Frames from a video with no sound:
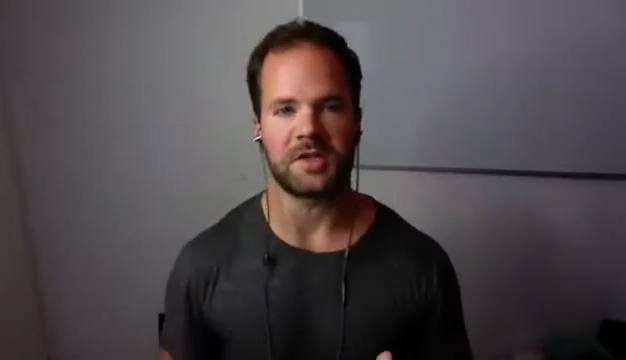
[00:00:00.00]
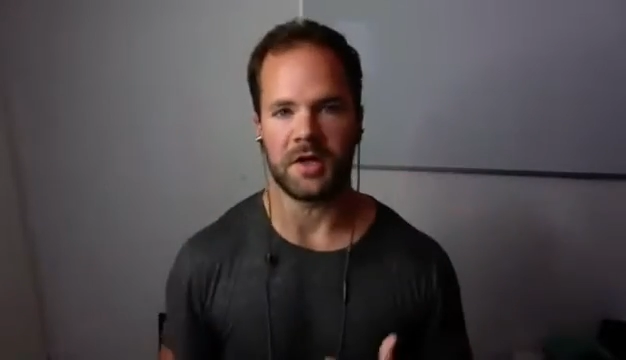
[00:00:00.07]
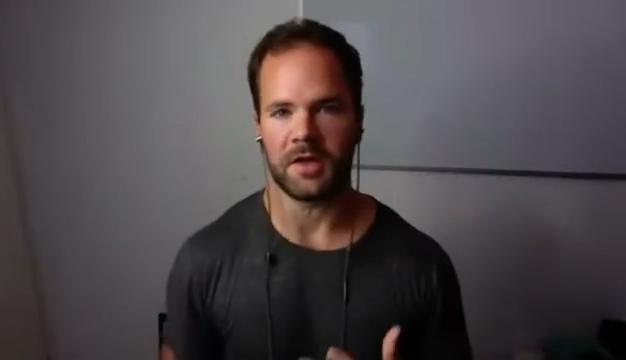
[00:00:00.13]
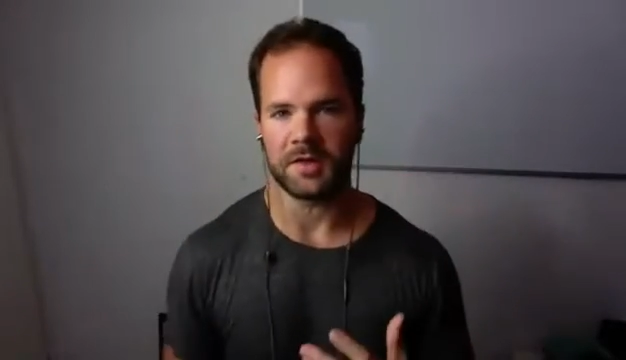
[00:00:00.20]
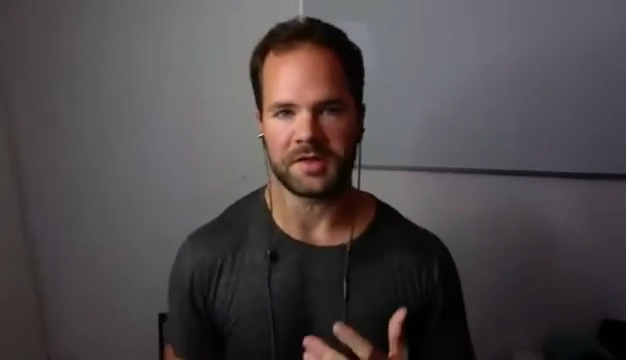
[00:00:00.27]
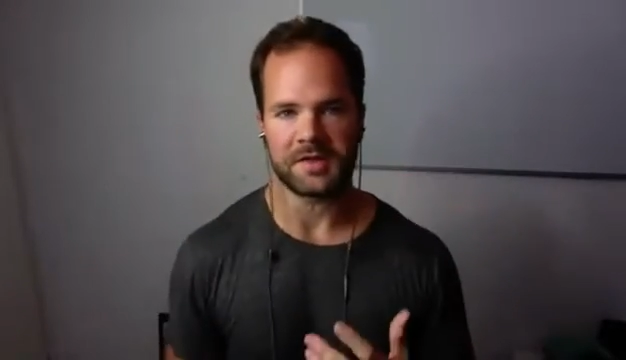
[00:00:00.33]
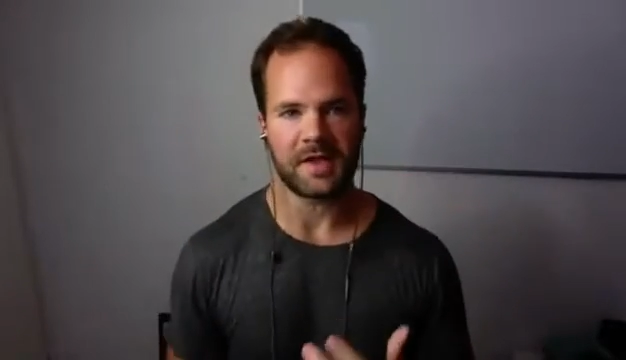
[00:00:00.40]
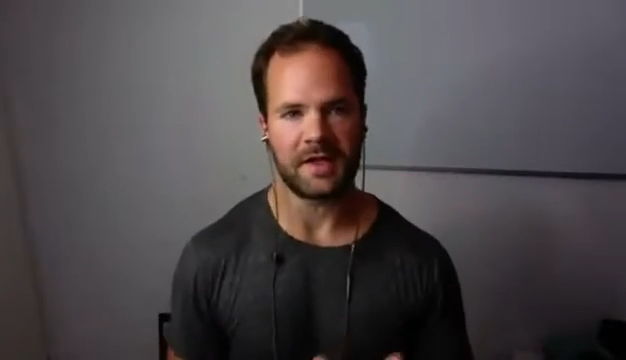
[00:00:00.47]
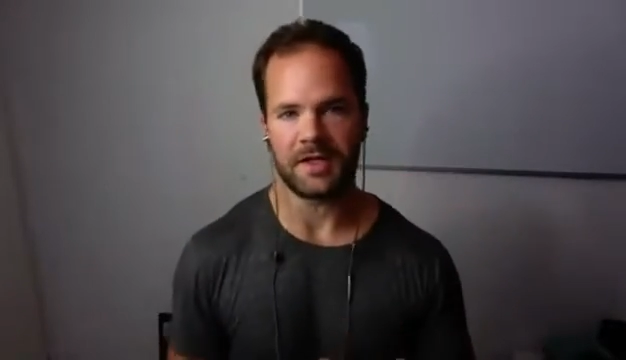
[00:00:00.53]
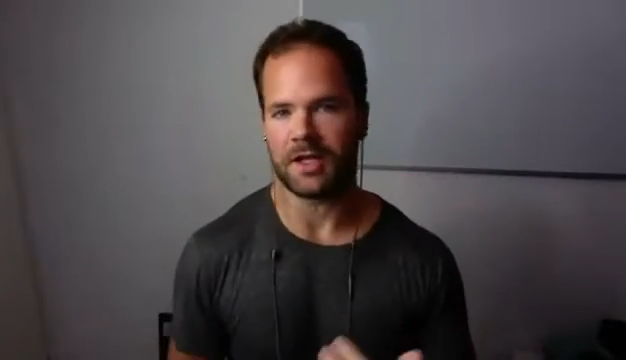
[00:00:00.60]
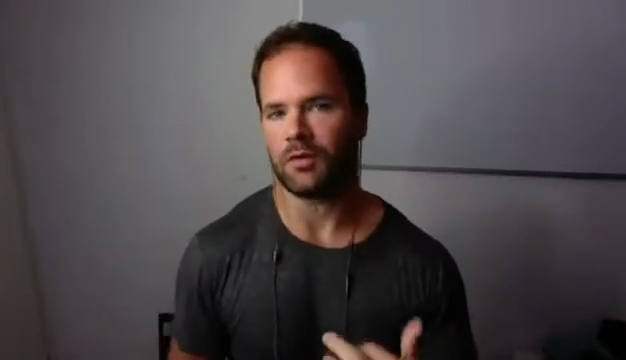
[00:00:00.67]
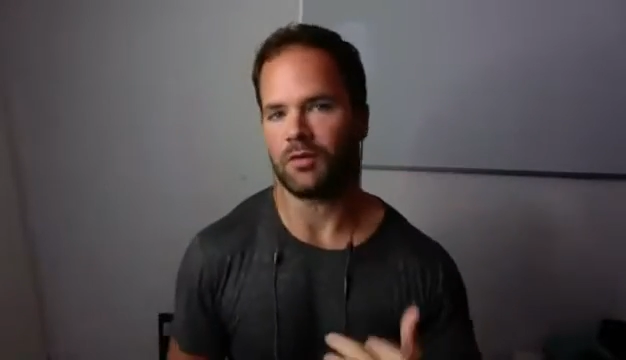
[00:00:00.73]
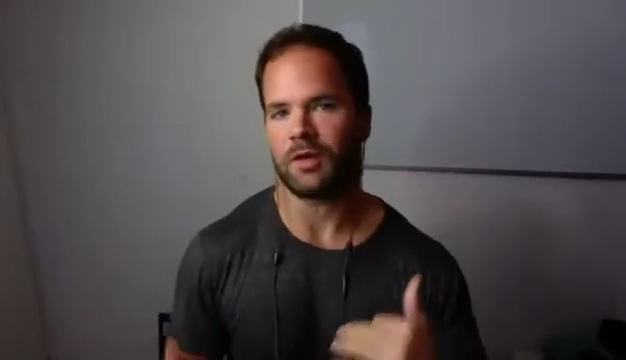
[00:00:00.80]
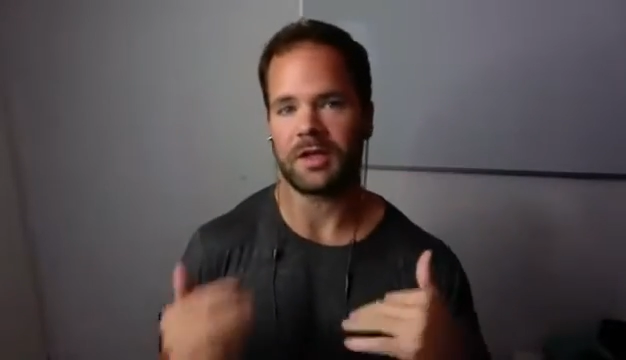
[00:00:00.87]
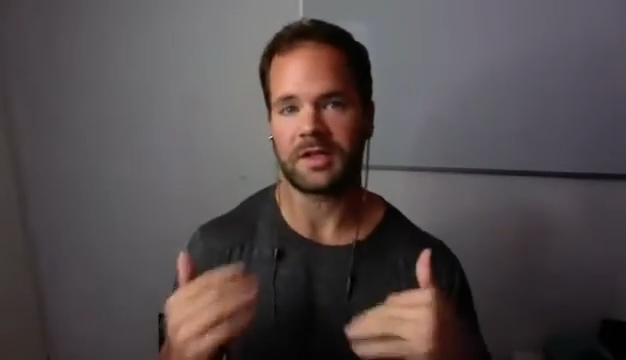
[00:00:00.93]
and all of a sudden you
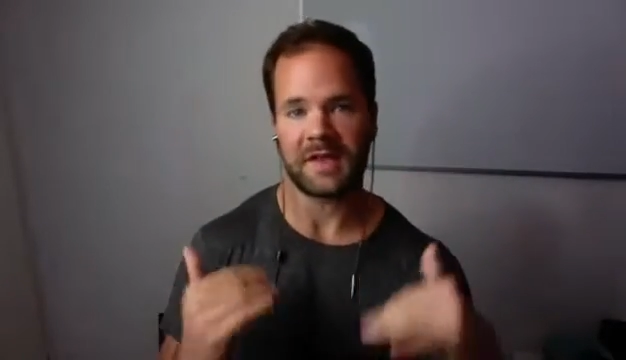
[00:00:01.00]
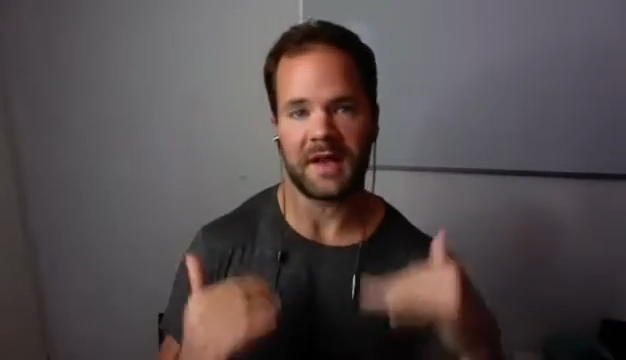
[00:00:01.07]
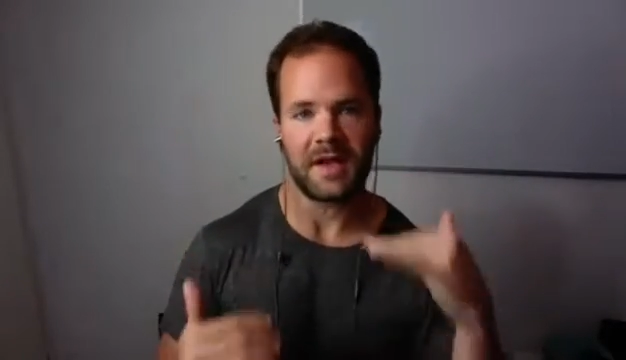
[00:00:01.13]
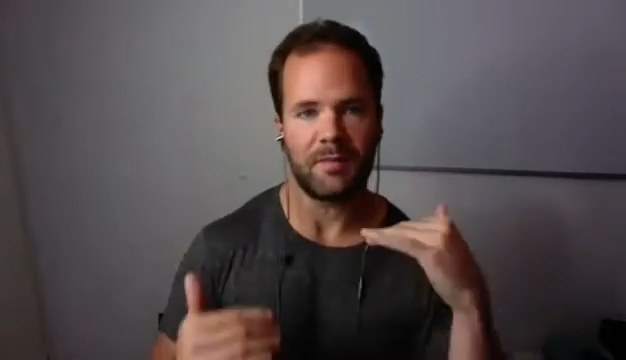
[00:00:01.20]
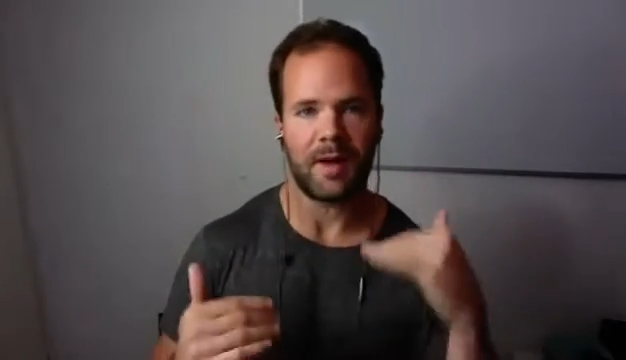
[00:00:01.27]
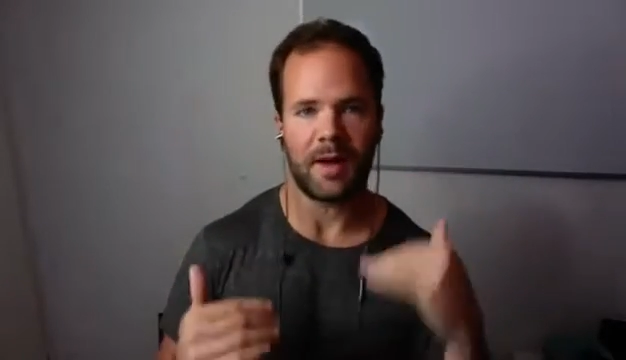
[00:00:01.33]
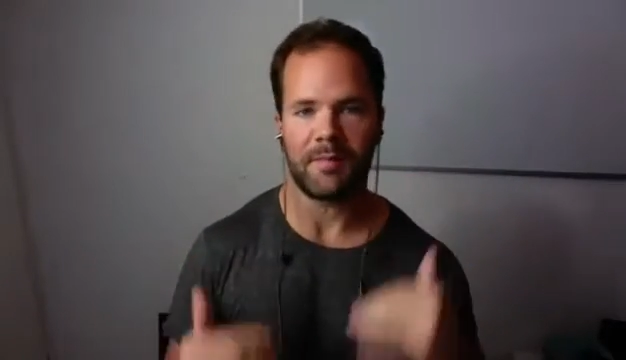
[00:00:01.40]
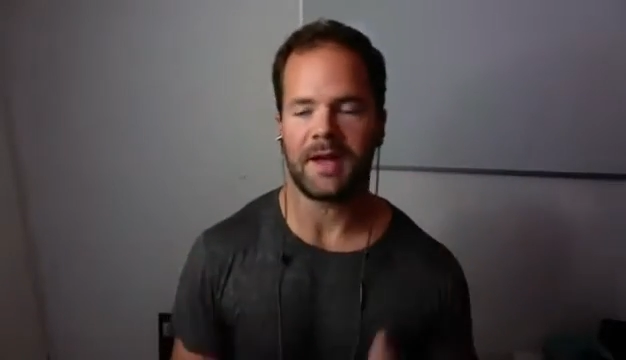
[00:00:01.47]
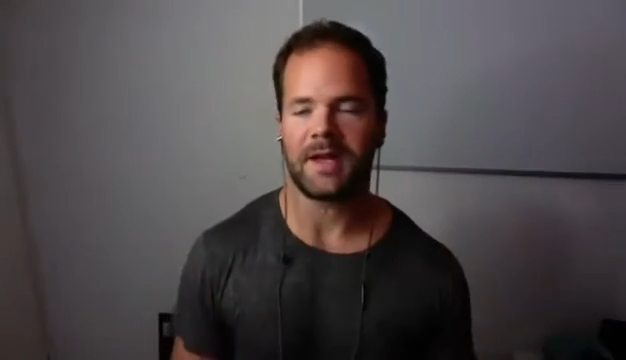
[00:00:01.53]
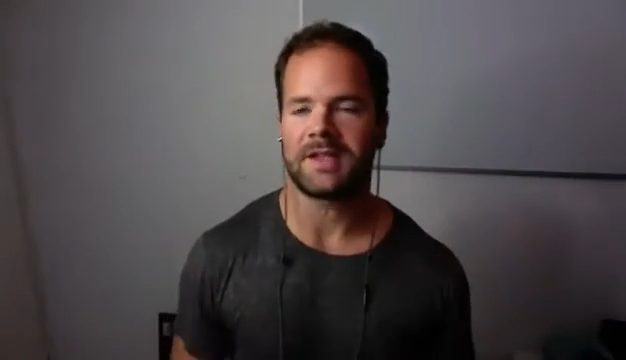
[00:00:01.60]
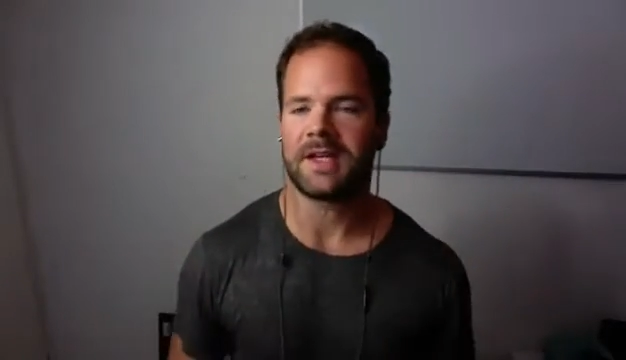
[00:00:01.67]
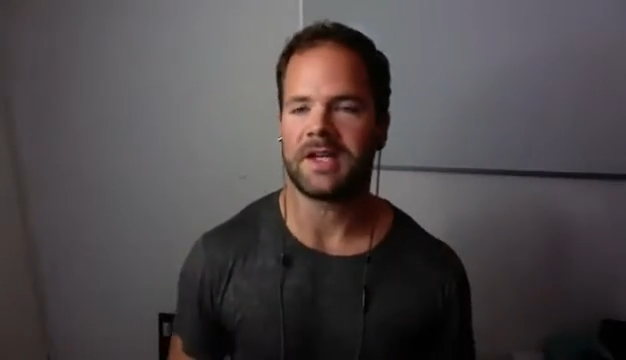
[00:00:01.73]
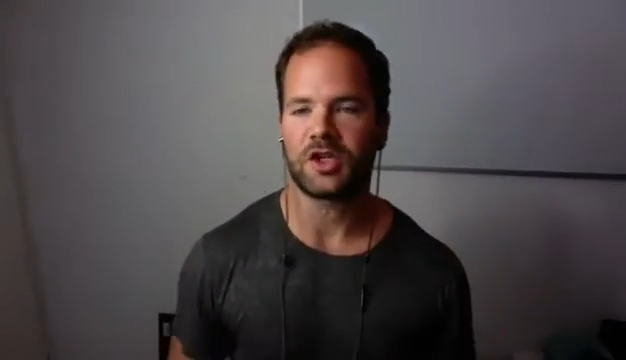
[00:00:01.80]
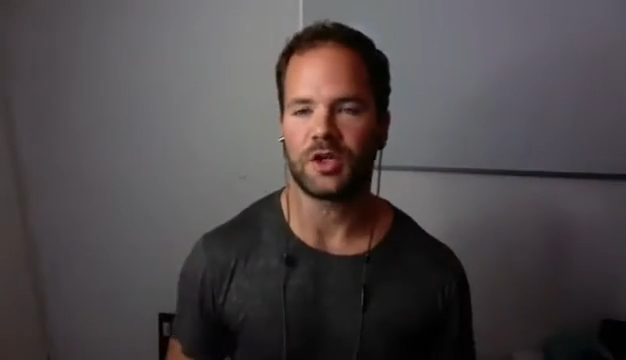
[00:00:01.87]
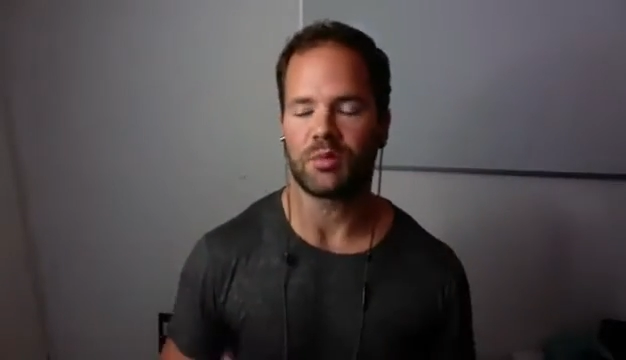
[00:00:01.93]
get really excited about
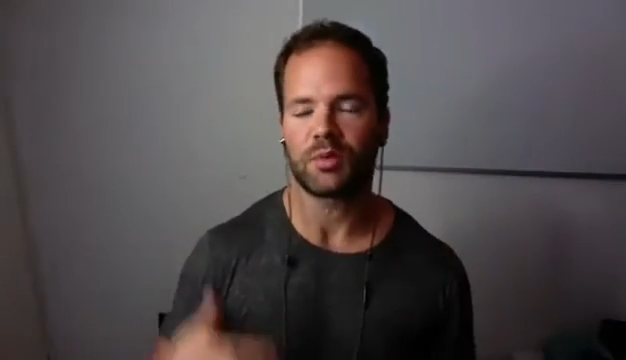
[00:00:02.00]
meditation,